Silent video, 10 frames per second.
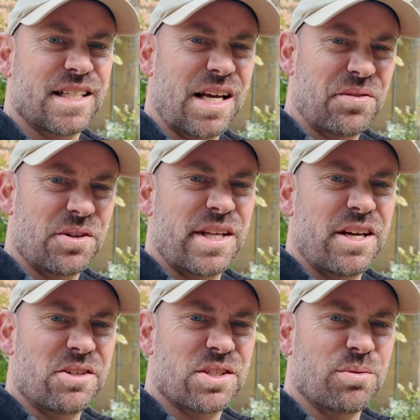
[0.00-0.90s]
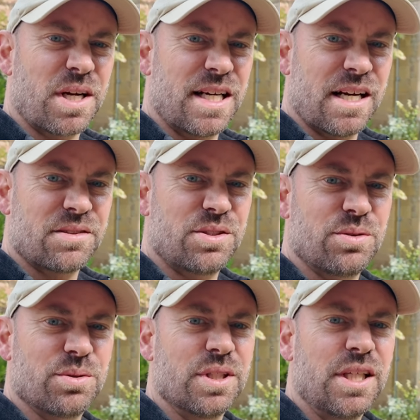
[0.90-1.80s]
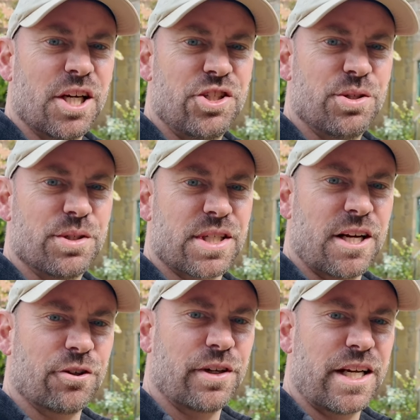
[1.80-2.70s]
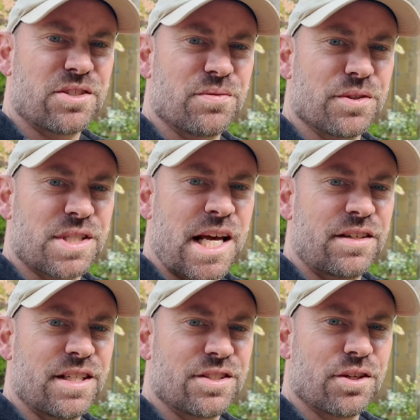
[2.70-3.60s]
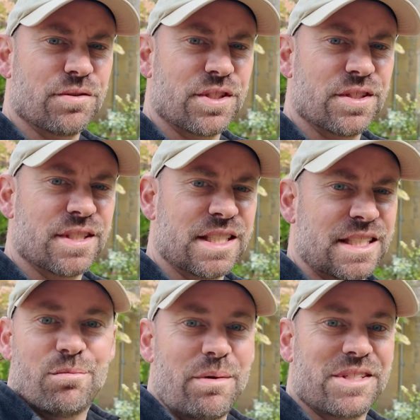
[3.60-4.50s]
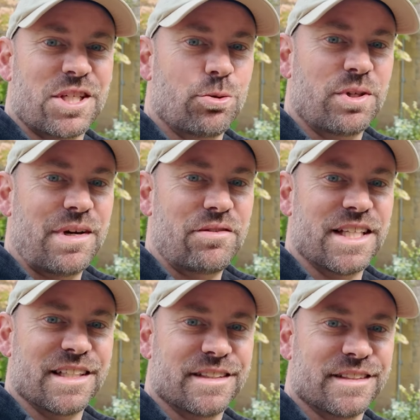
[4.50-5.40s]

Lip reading: I've heard they also rent it out to a Jewish congregation for Saturday services. Maybe it's a little bit of everything.